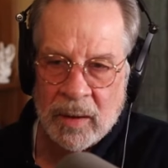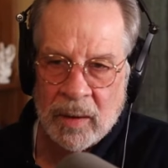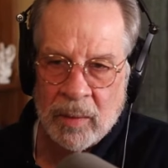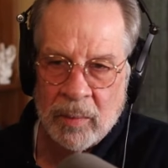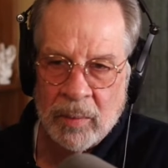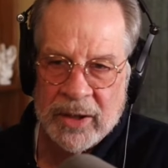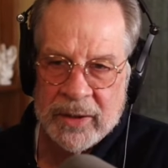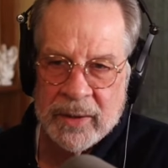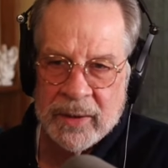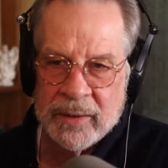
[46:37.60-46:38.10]

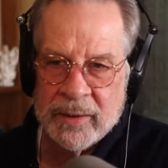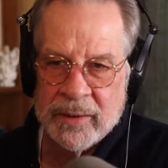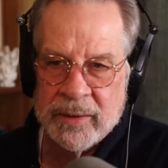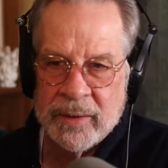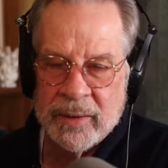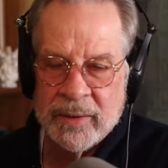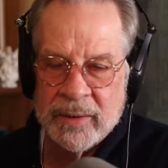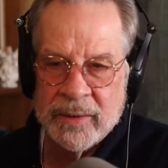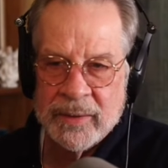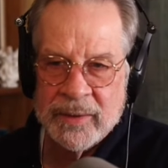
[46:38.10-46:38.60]
But
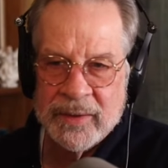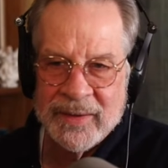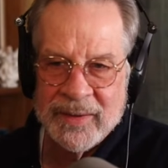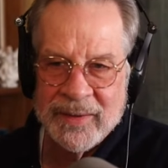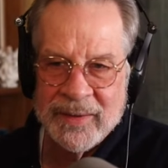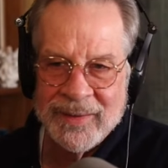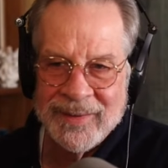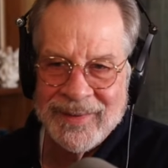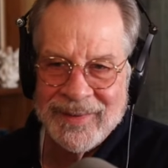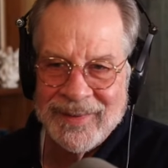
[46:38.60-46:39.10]

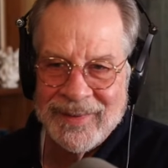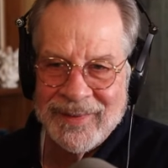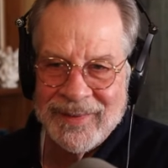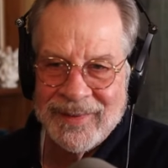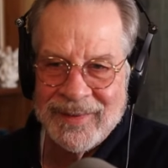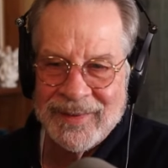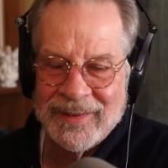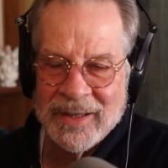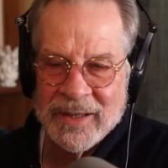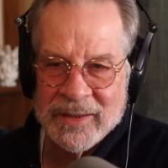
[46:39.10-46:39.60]

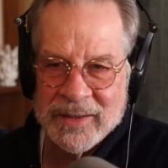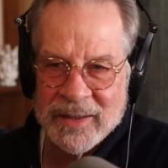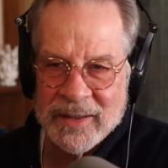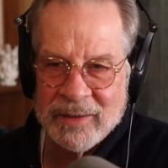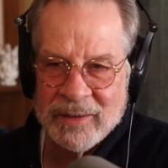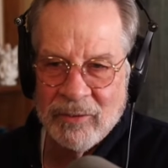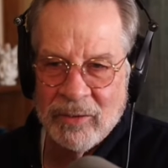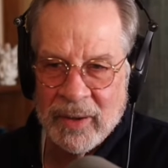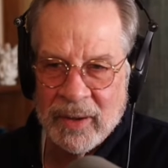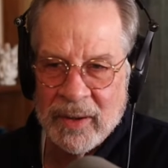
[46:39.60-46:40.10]
does it
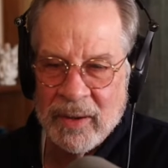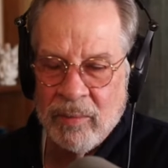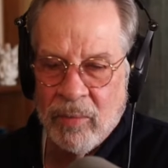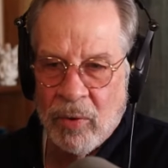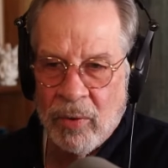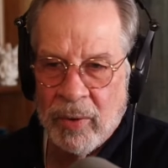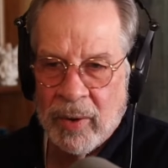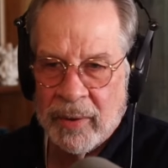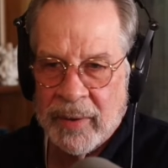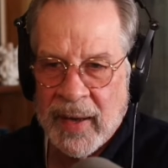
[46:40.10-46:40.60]
really
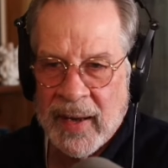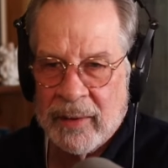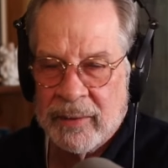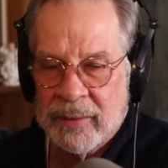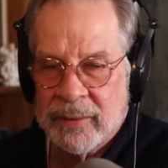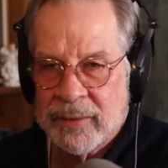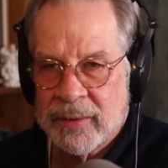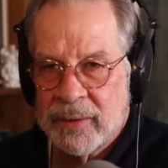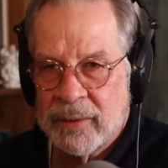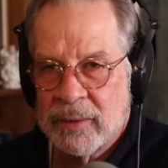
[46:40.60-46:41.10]
boil down
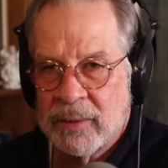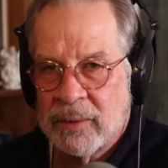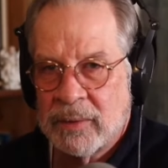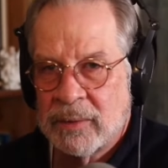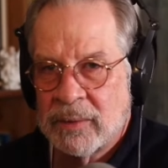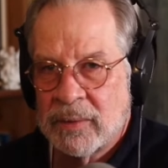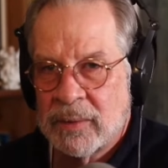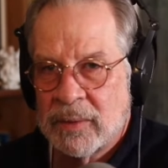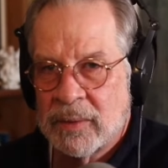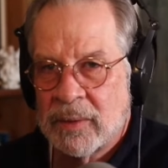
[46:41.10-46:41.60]

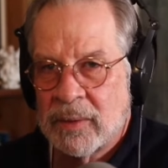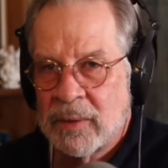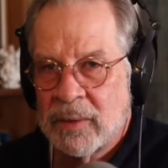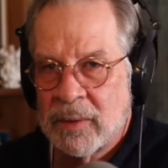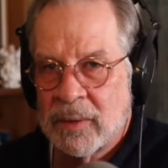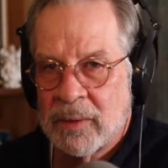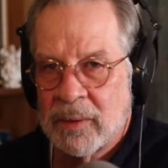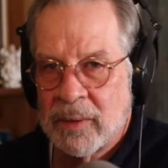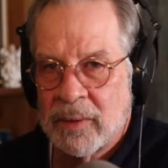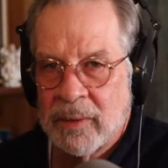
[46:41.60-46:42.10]
to
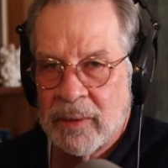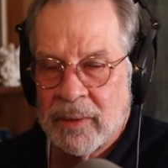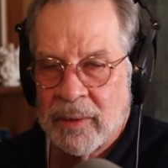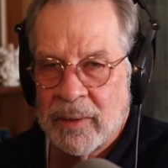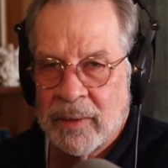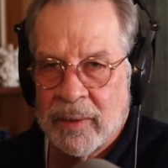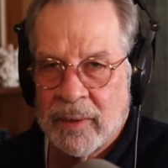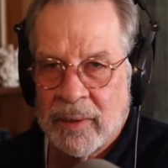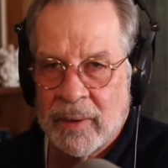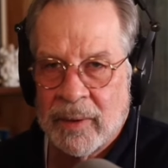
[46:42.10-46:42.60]

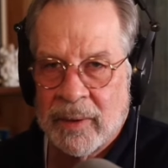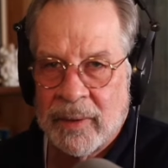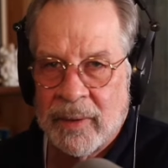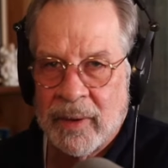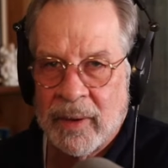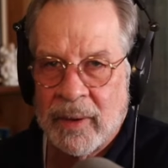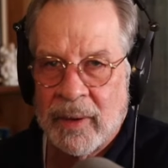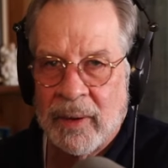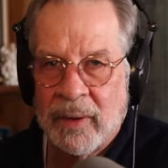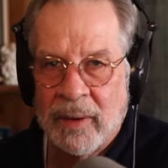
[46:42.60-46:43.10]

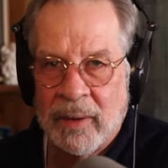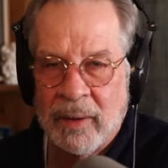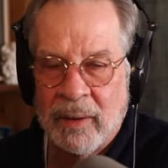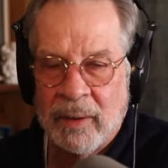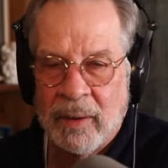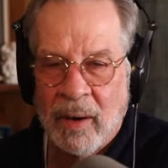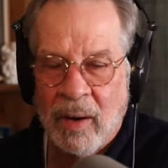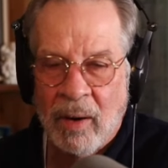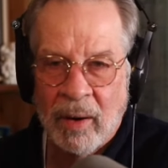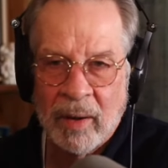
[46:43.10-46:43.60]
the
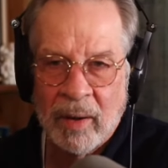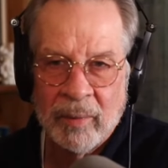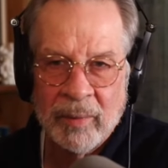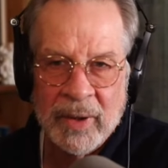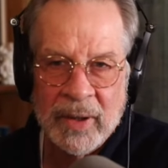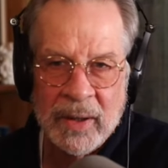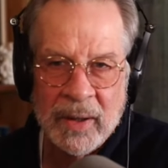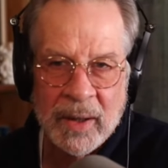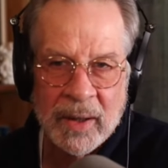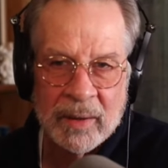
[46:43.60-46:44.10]

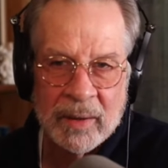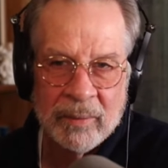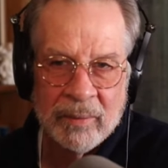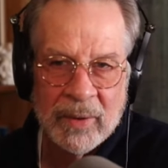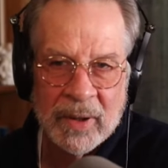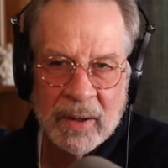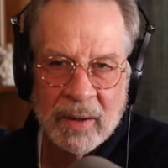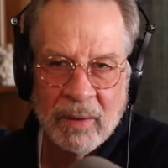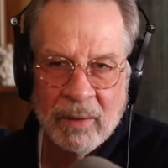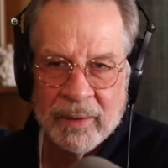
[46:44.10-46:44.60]
Army and
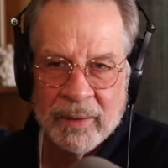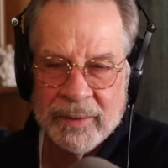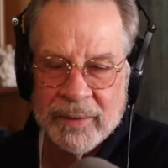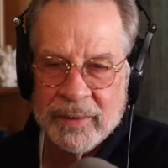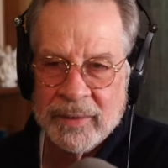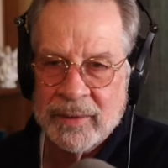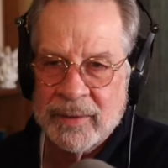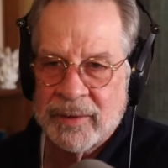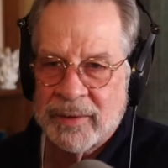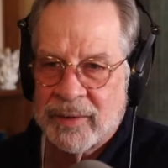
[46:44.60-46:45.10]

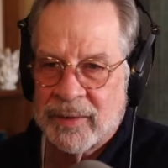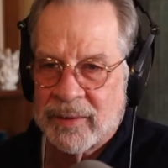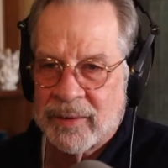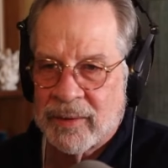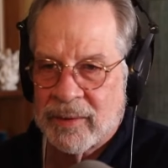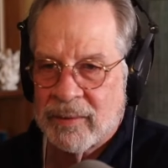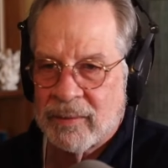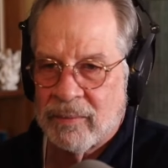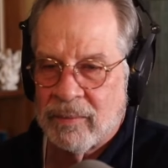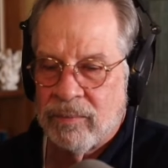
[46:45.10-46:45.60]

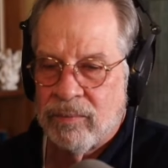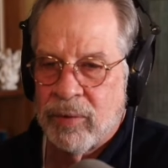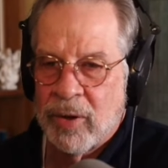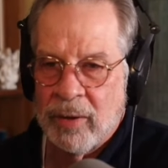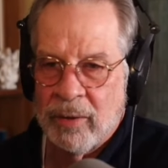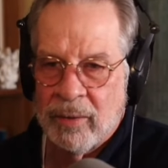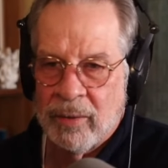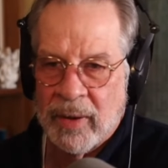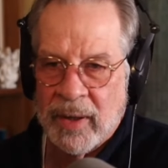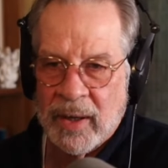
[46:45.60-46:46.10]
MacArthur's
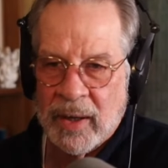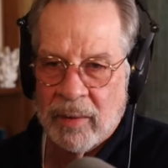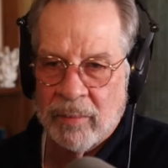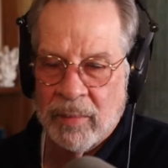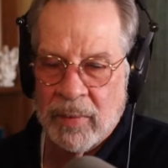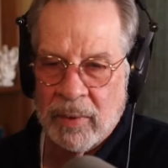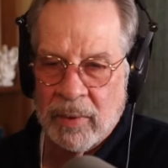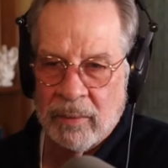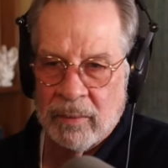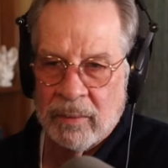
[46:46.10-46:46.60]
program,